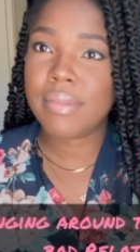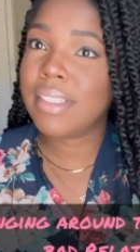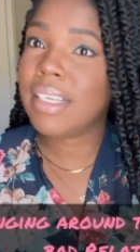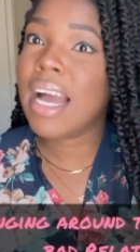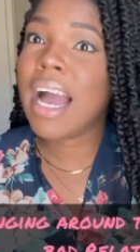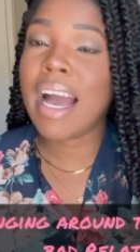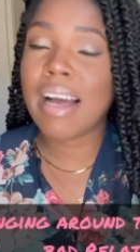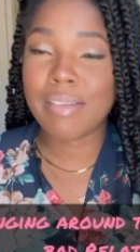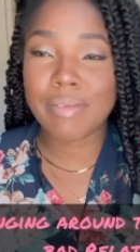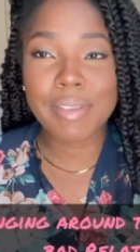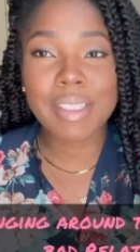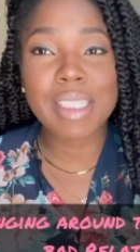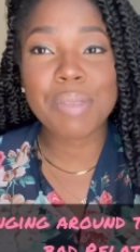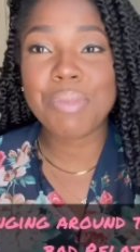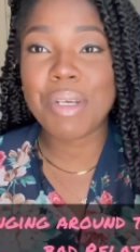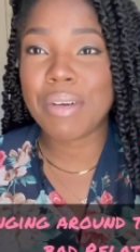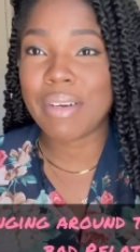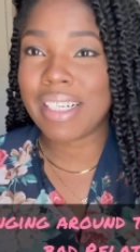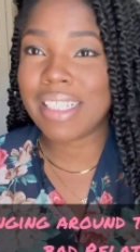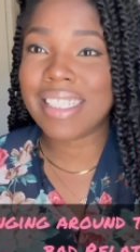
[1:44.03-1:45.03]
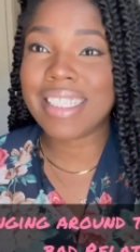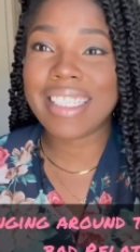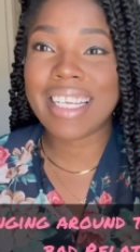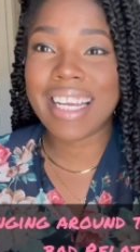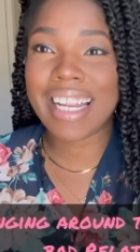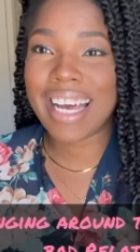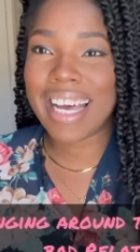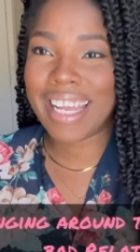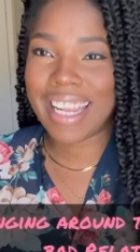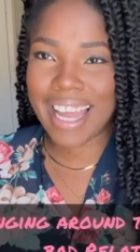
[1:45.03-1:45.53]
I've experienced
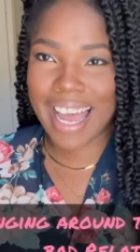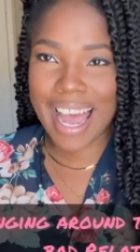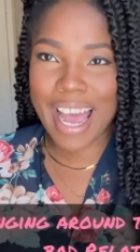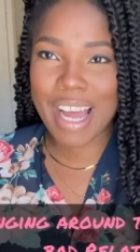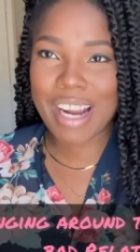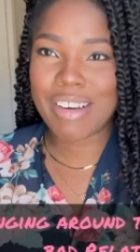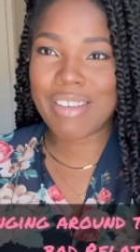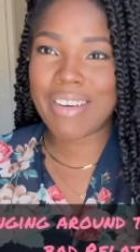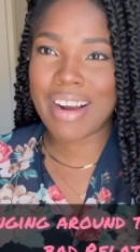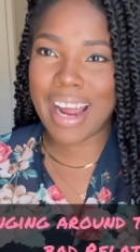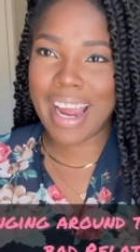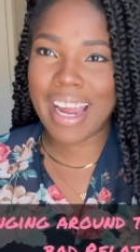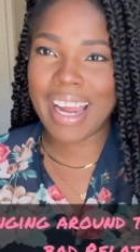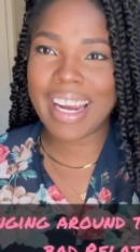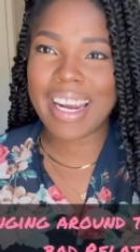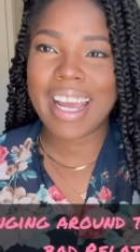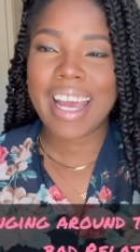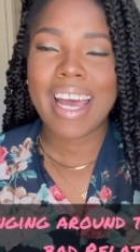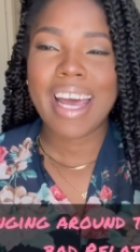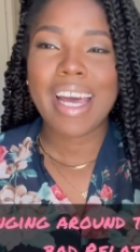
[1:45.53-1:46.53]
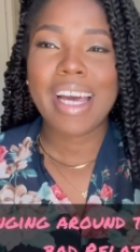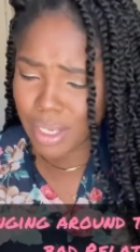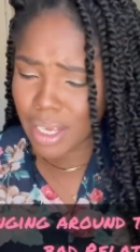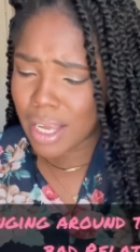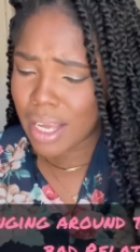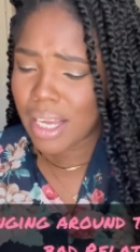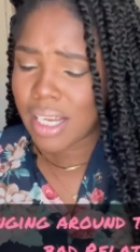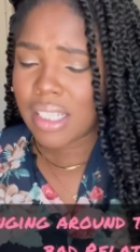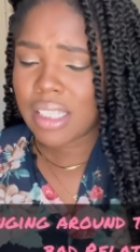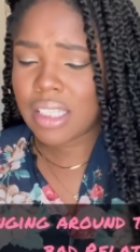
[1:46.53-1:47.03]
it a lot, right?
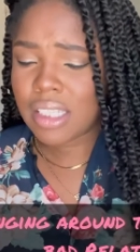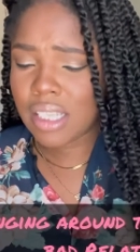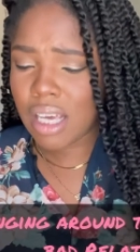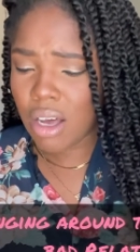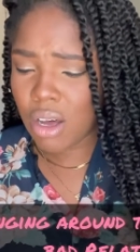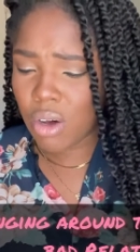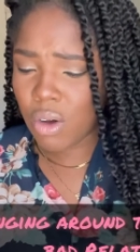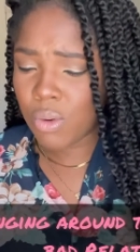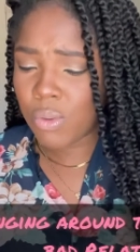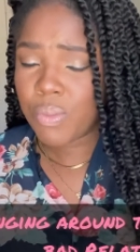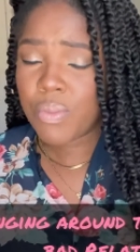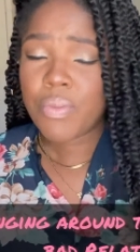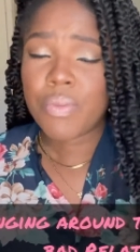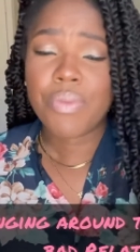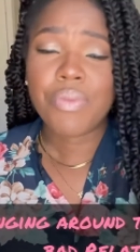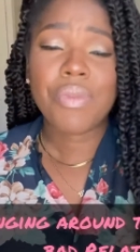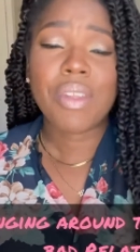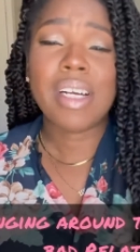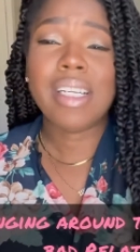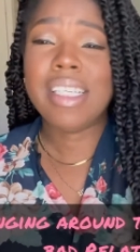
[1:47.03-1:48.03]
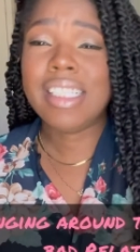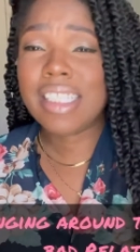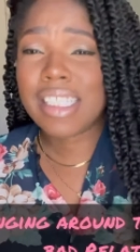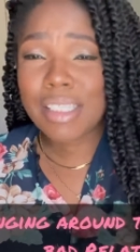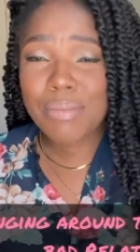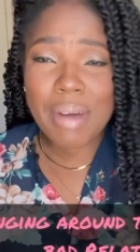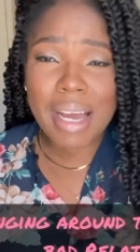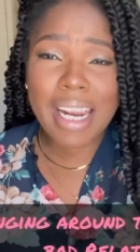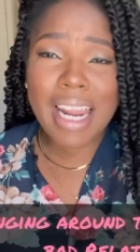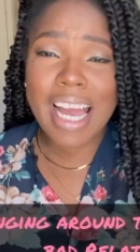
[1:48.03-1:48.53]
So this is
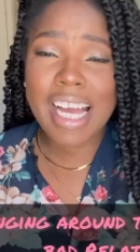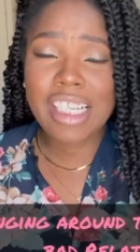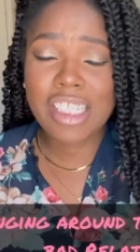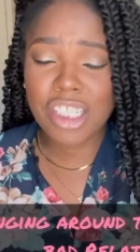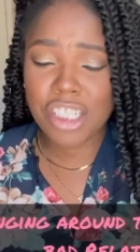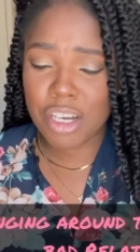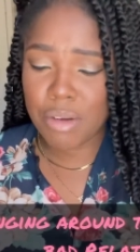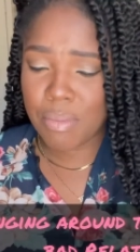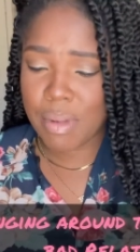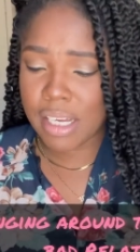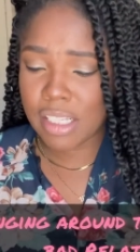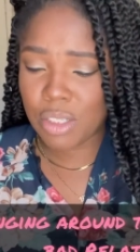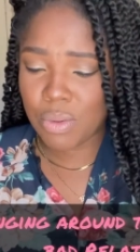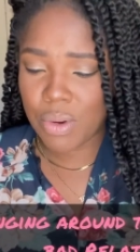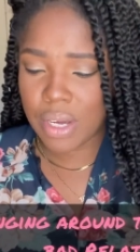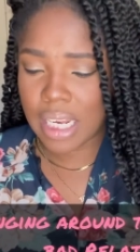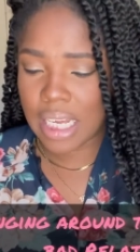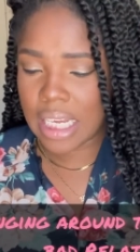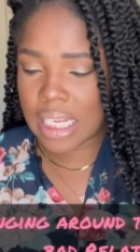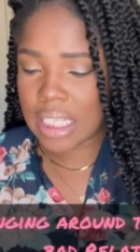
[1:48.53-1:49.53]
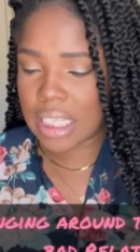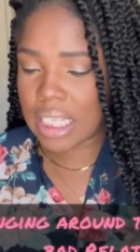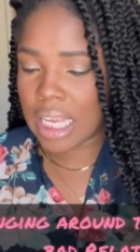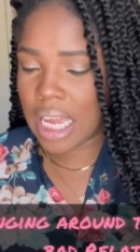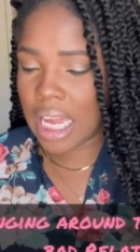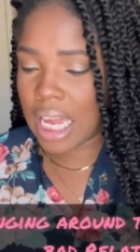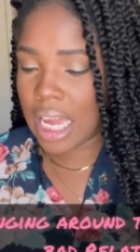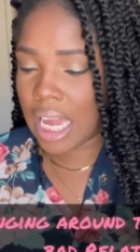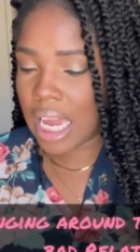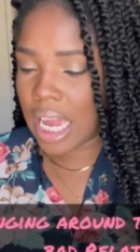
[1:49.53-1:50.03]
my last year in my 20s
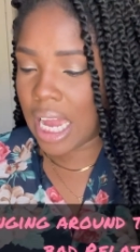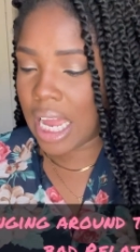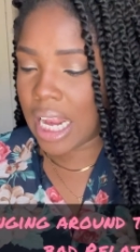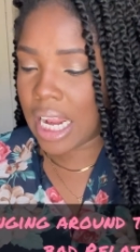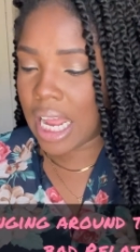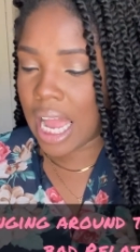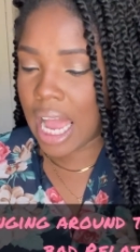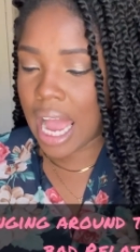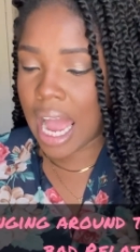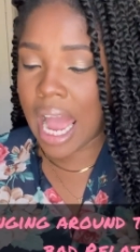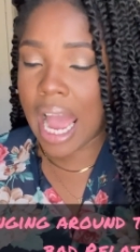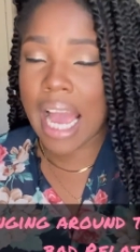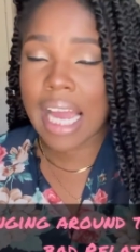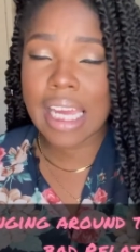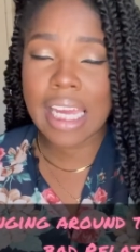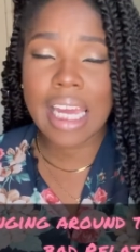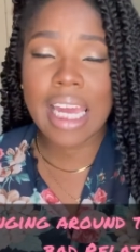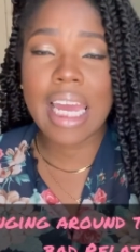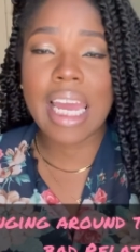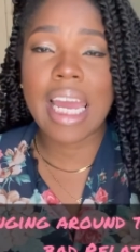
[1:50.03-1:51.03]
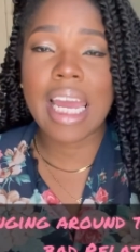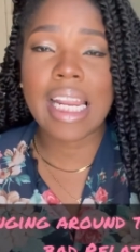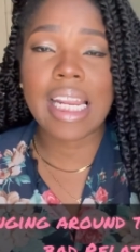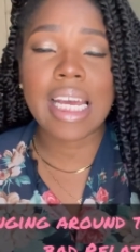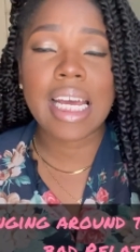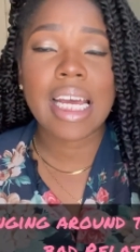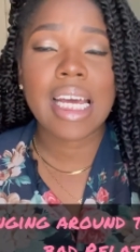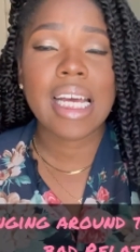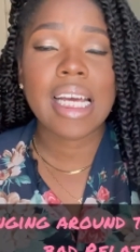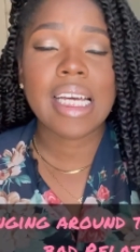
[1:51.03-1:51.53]
and I
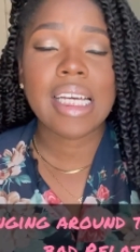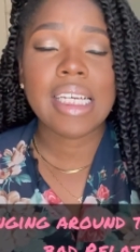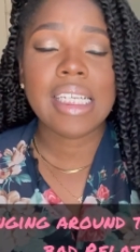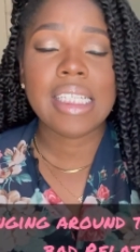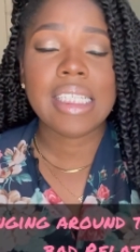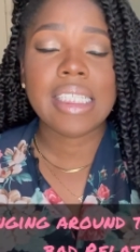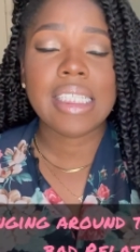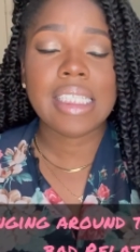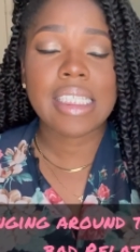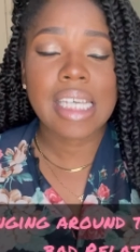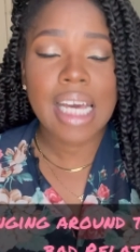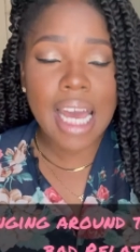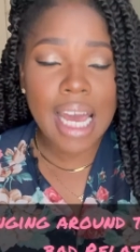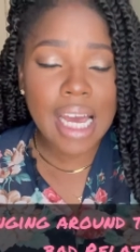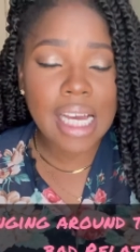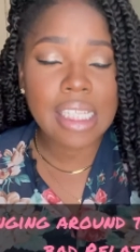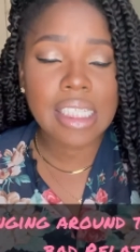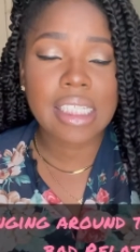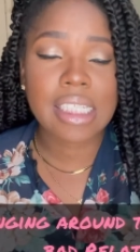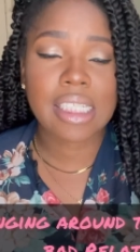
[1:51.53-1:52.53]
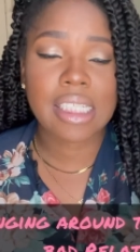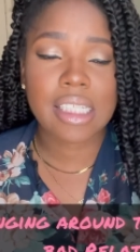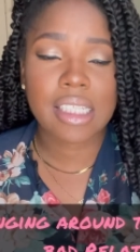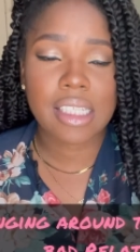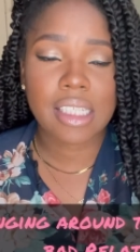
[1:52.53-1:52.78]
can test